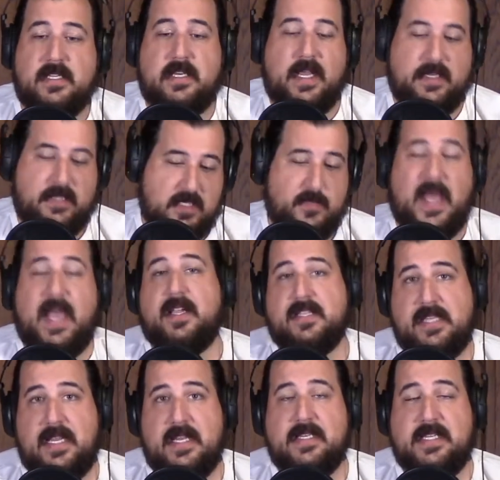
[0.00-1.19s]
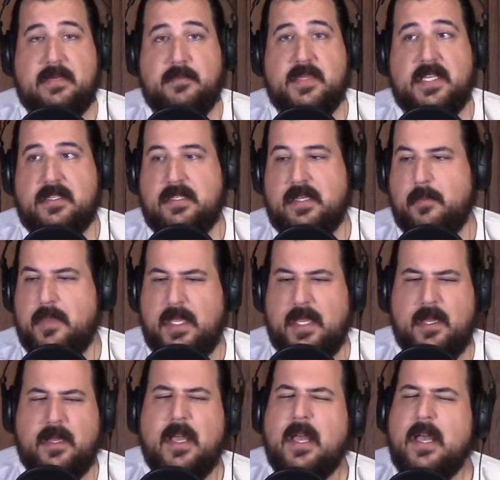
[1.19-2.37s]
And like this Pakistan team did
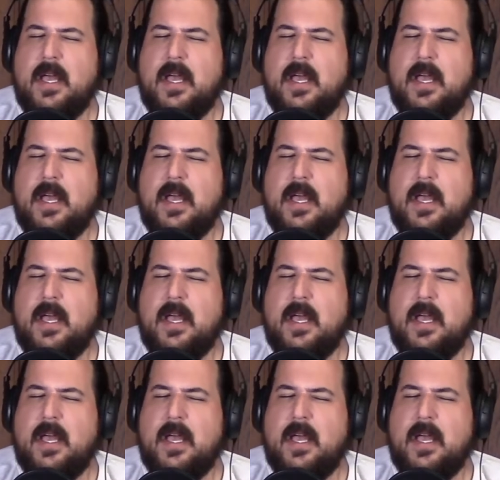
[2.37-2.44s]
something.